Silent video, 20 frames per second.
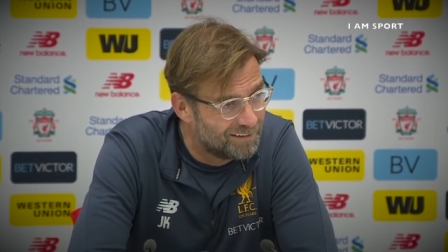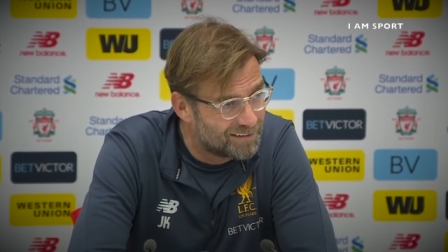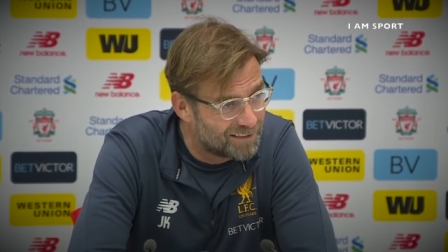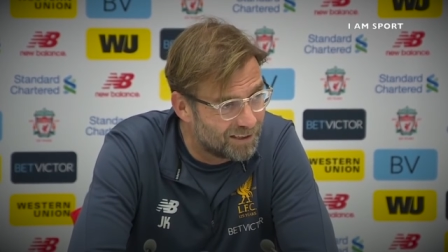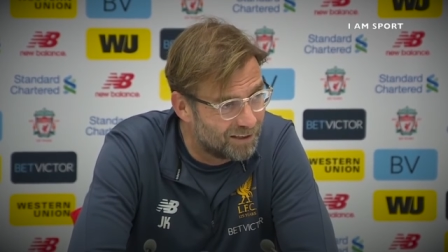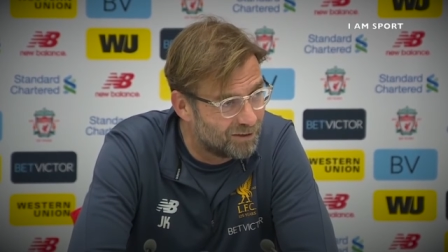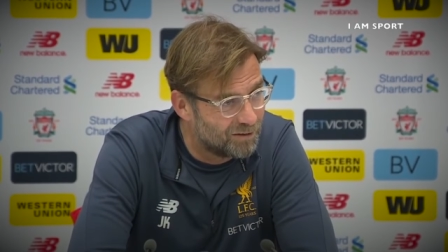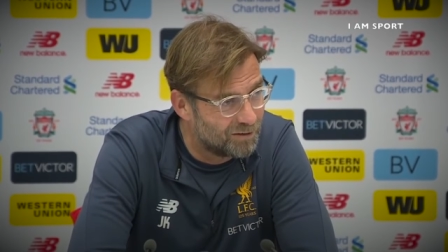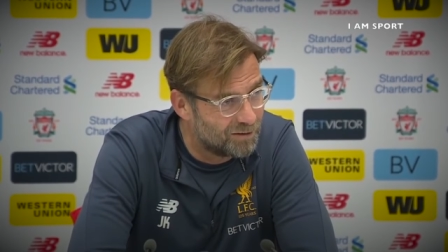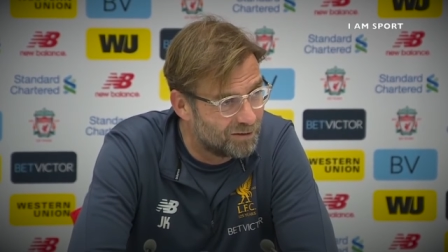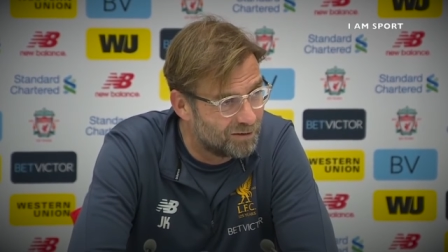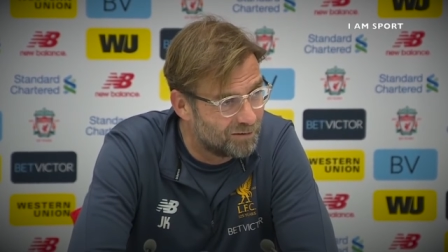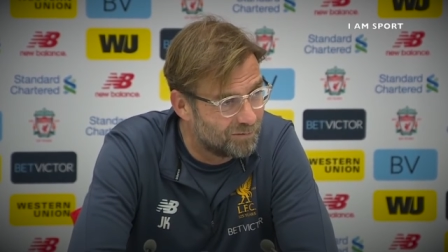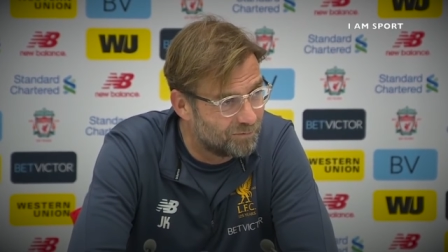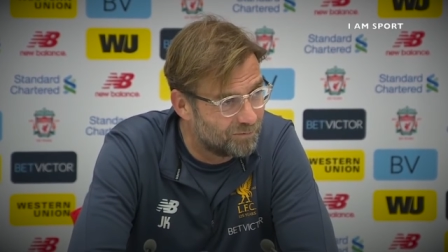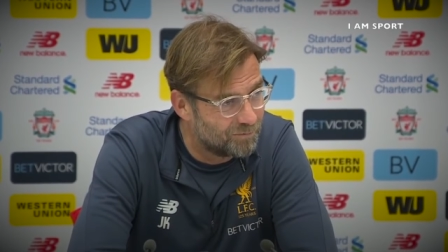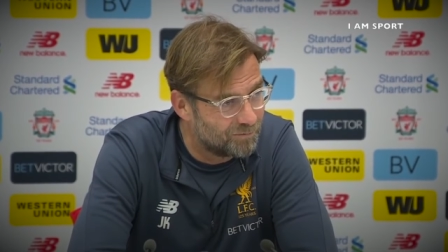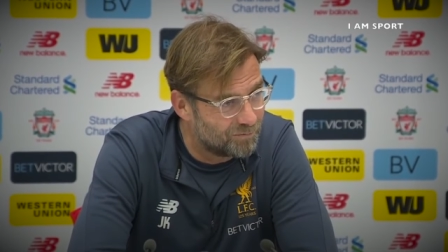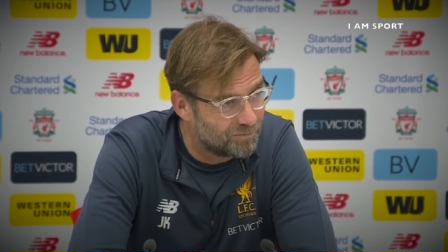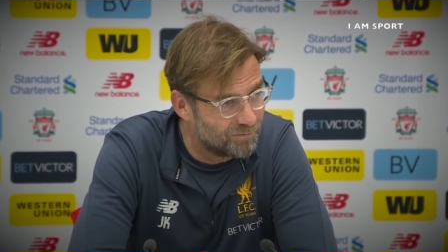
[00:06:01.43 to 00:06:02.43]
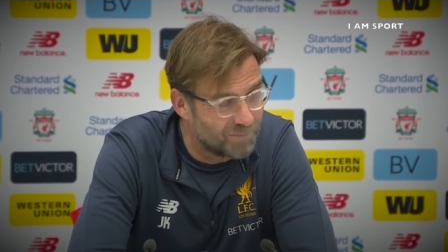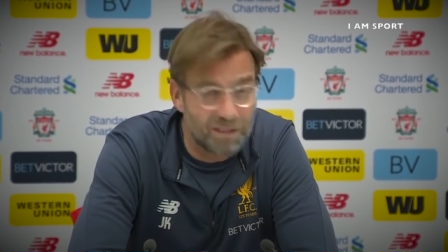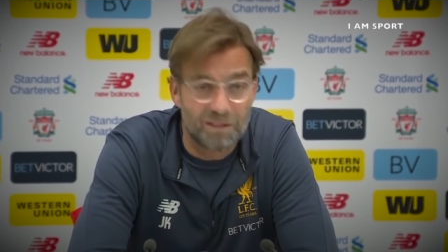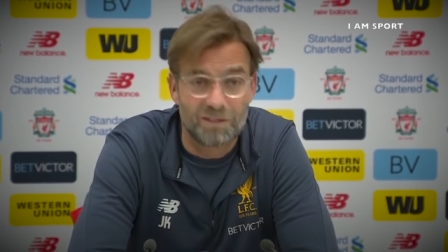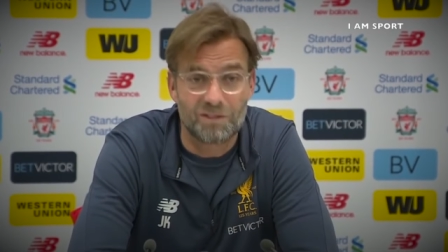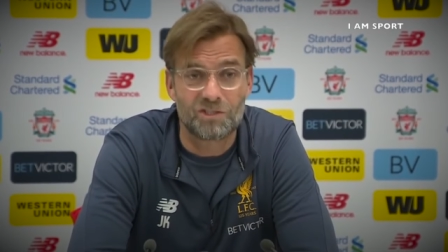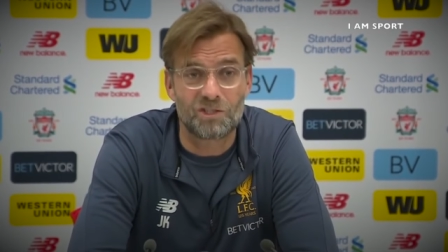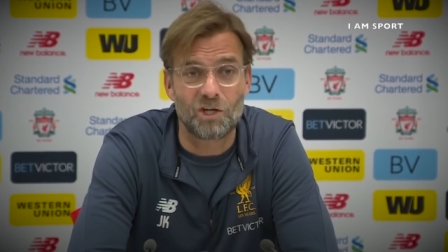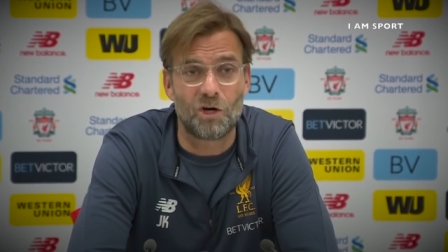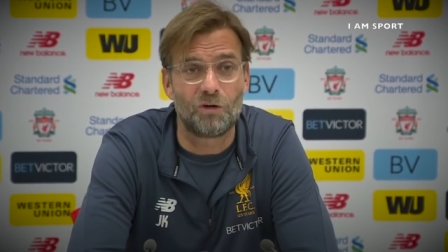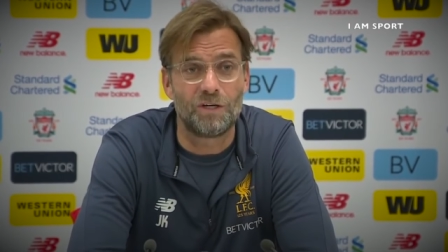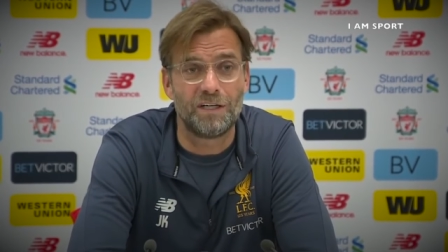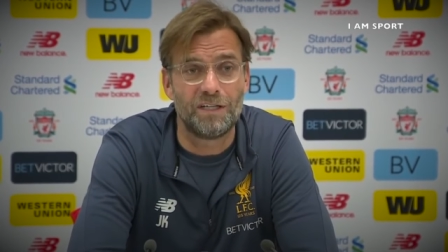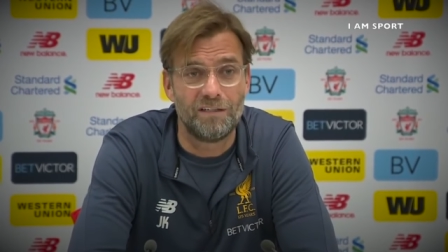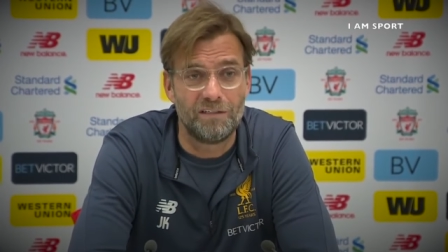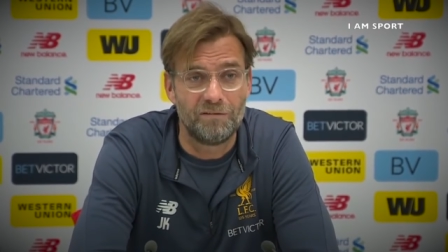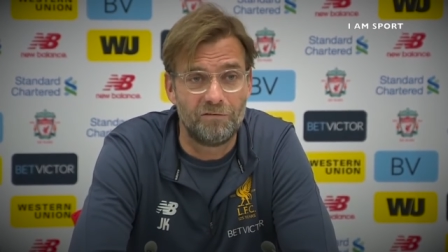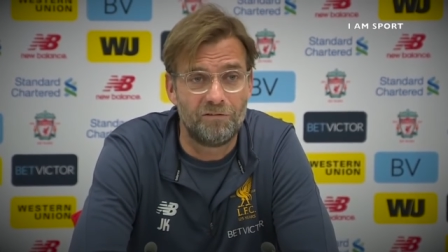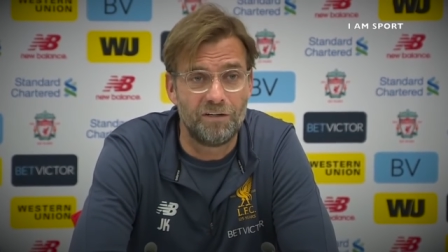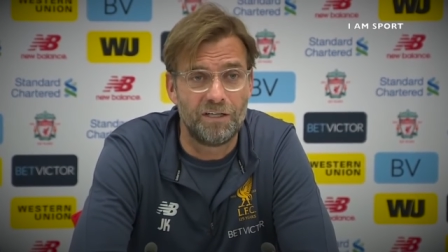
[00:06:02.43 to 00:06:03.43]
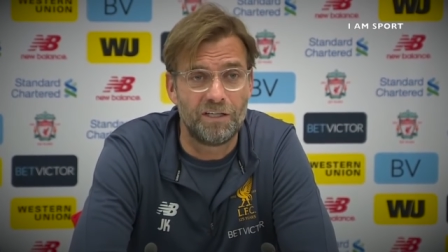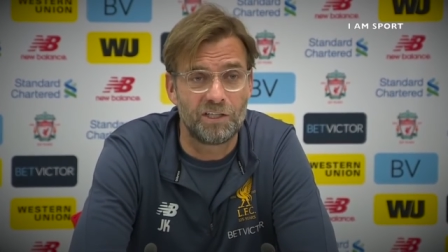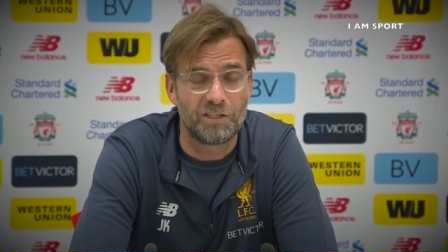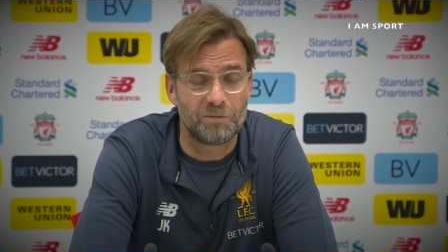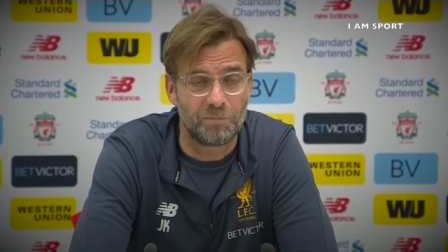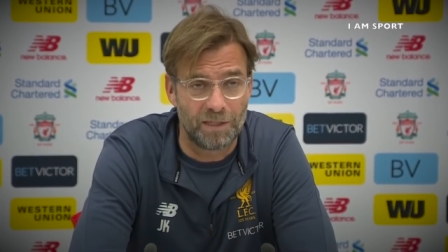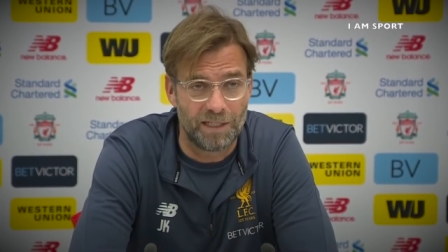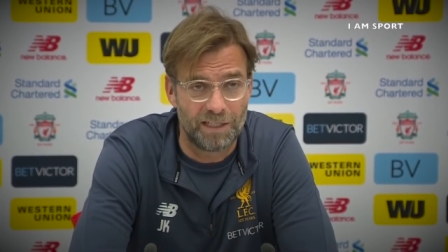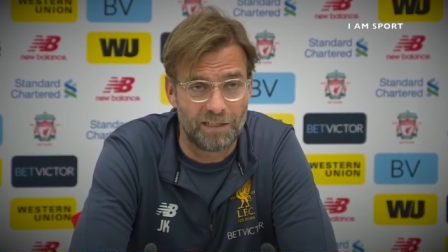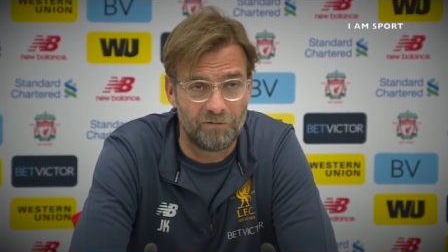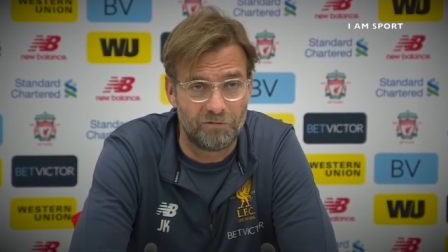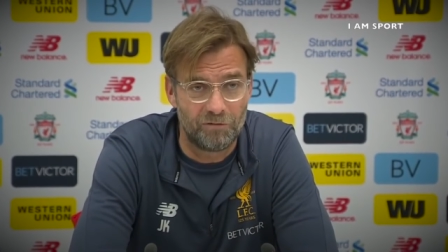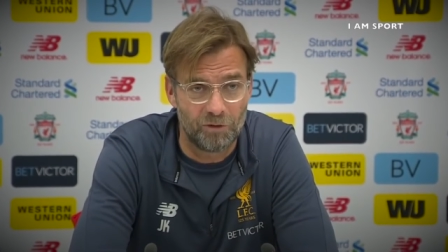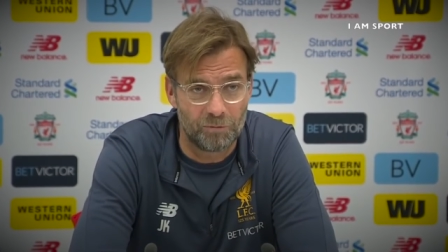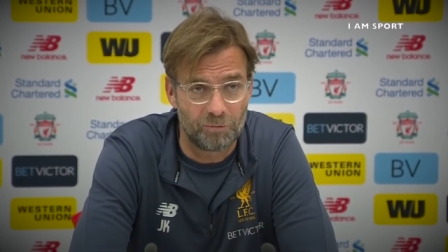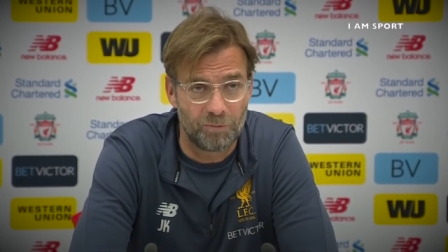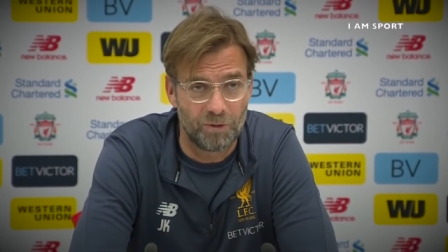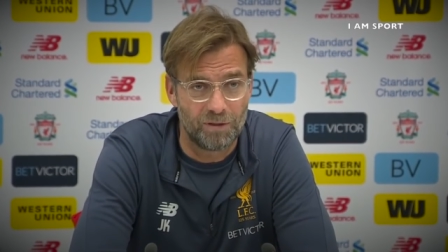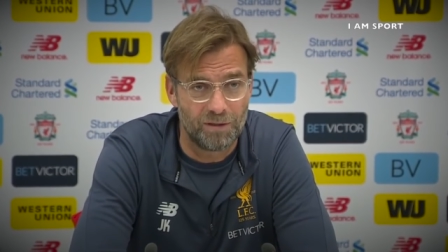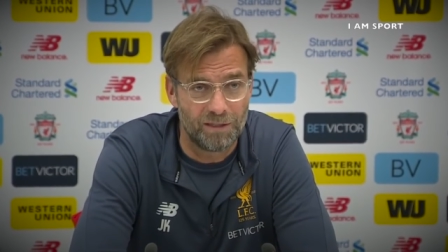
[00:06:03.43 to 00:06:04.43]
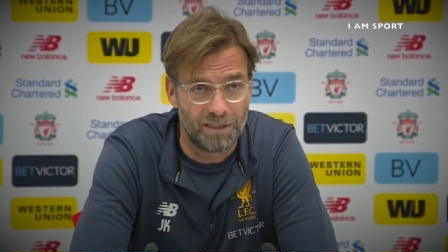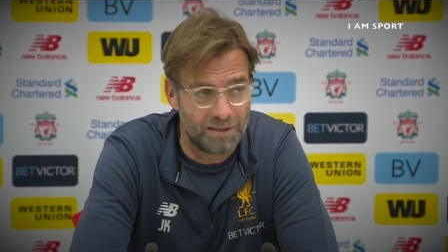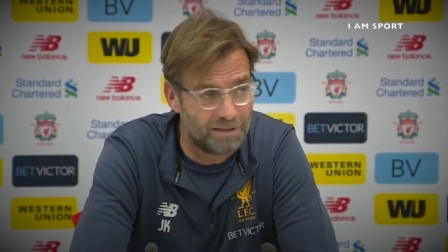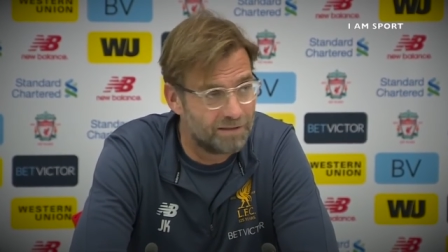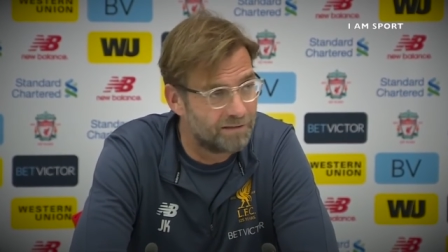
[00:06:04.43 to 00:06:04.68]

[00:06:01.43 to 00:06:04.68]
So, sorry, he finished playing football